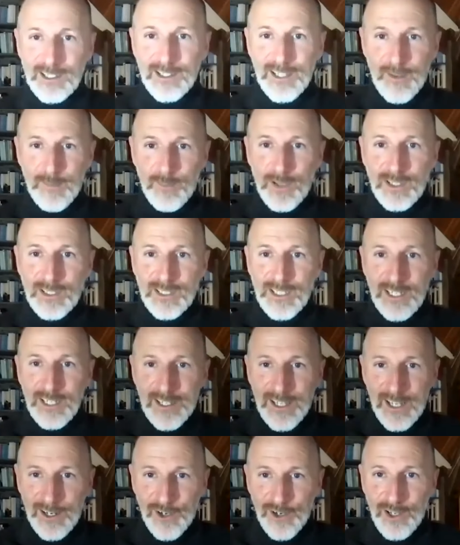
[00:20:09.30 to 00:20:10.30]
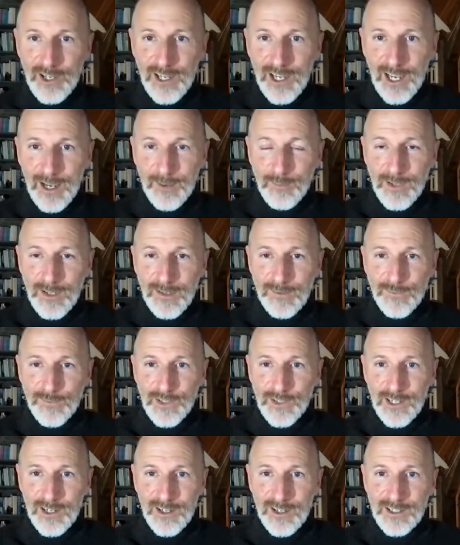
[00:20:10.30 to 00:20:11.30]
and they've been sitting there looking at me for
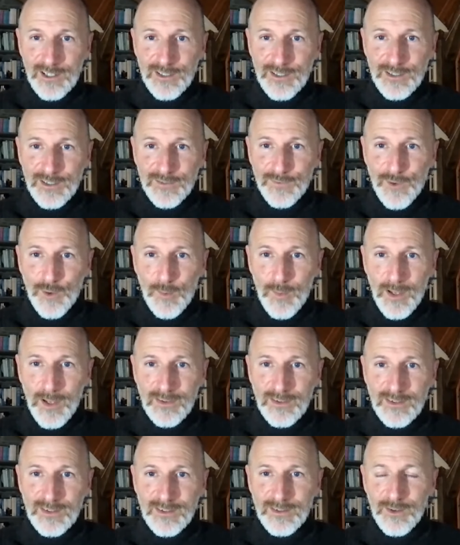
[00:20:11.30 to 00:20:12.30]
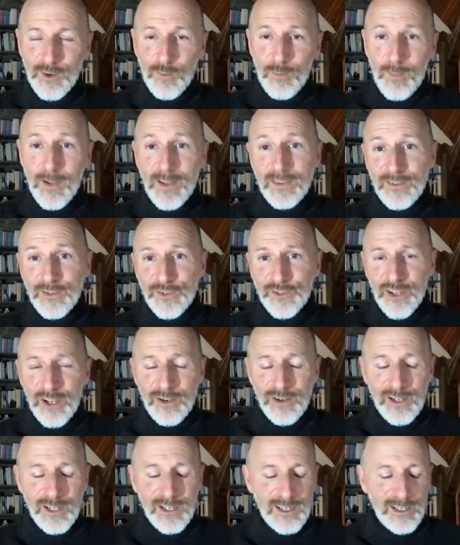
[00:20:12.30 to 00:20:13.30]
the last few months or month or
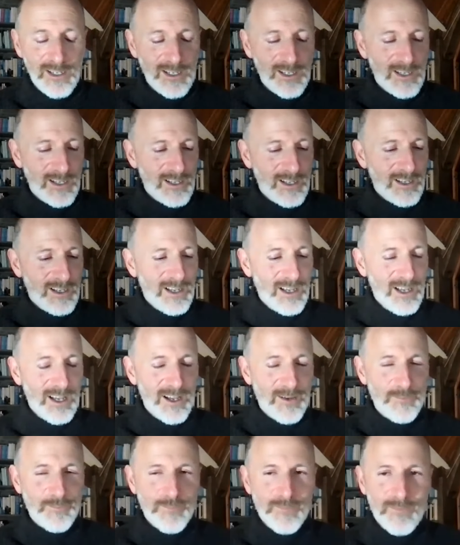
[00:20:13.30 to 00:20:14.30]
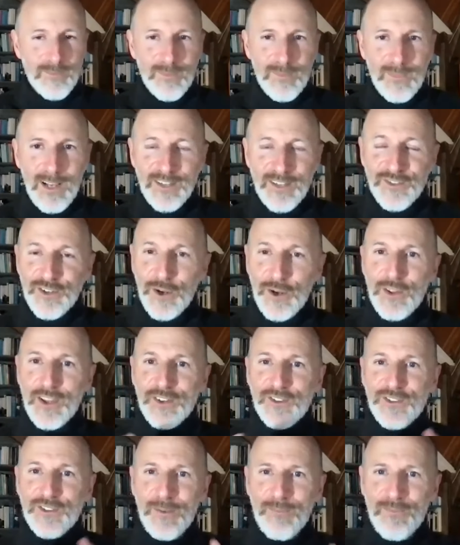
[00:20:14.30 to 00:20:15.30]
so. Mm. Um, and so
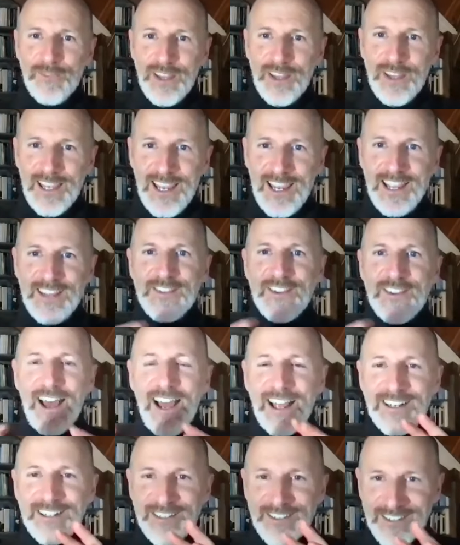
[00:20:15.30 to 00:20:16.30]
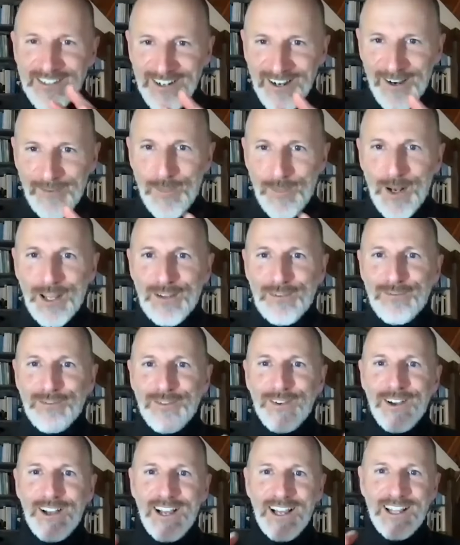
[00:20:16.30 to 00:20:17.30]
there's something in that, I believe.
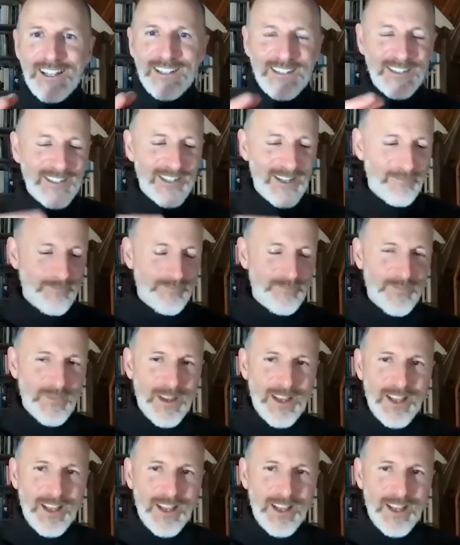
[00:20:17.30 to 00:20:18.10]
And um,